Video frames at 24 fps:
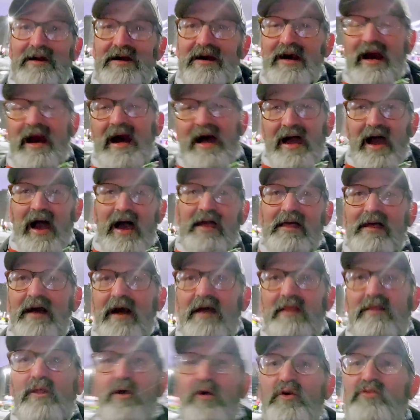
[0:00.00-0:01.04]
I
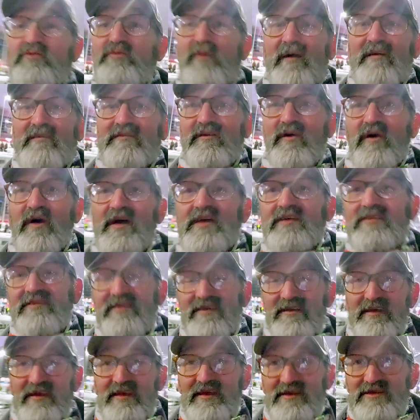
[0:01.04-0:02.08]
lose my voice
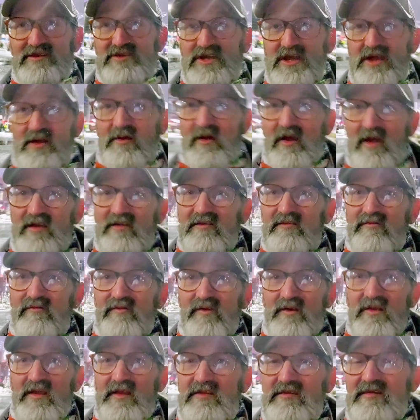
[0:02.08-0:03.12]
cheering
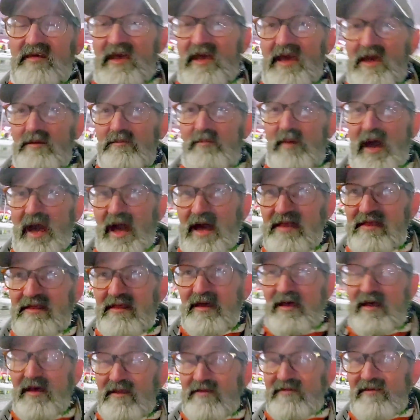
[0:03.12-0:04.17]
for the team, and
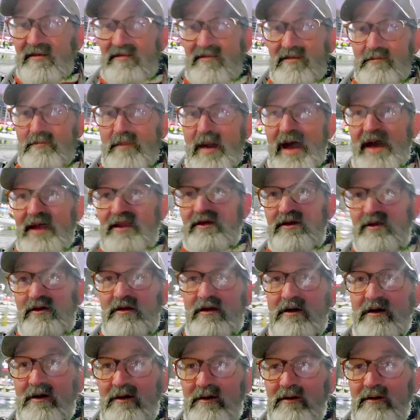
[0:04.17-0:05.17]
does it matter?